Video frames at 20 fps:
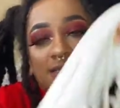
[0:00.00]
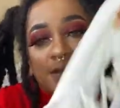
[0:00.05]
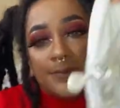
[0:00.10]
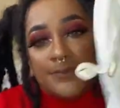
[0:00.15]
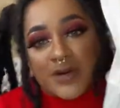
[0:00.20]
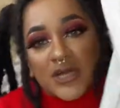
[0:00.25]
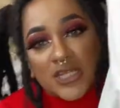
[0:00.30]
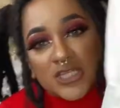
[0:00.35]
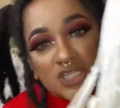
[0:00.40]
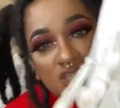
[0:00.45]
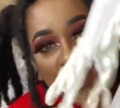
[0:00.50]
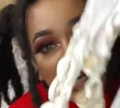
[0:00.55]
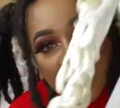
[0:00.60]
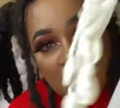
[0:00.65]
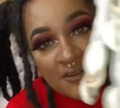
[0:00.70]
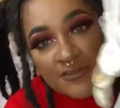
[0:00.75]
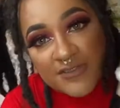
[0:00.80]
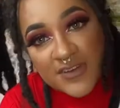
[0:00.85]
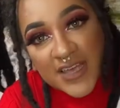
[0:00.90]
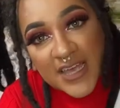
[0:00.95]
a bunch
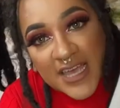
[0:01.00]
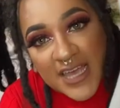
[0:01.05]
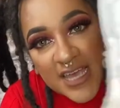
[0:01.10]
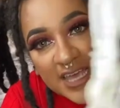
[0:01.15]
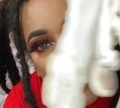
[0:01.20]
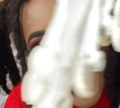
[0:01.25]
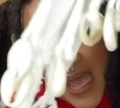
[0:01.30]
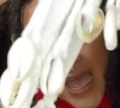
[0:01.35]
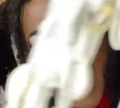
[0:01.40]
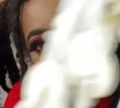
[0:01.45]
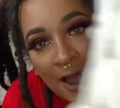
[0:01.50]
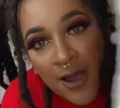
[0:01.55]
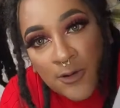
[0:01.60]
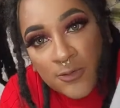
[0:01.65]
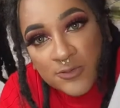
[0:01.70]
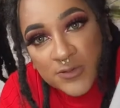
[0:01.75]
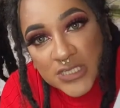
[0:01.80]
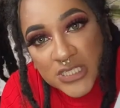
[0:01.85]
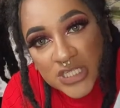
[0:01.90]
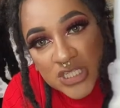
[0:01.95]
of
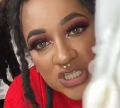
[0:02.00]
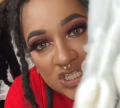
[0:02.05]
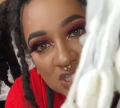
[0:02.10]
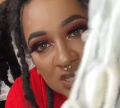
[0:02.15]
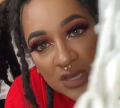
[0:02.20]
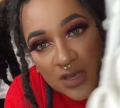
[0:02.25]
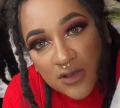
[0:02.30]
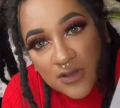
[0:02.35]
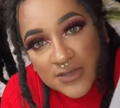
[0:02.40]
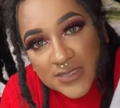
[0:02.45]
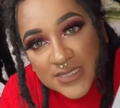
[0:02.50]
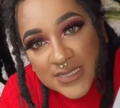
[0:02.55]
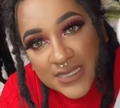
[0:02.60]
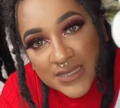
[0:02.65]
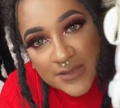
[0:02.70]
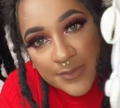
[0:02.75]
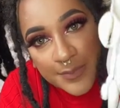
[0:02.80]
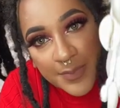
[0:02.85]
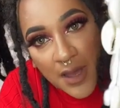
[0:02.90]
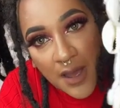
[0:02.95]
cowrie shells at
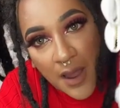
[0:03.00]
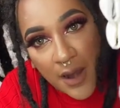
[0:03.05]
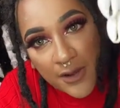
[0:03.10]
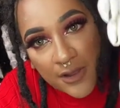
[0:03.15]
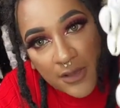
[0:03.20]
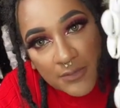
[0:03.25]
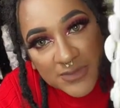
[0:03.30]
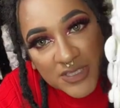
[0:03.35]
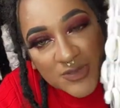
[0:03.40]
the bottom.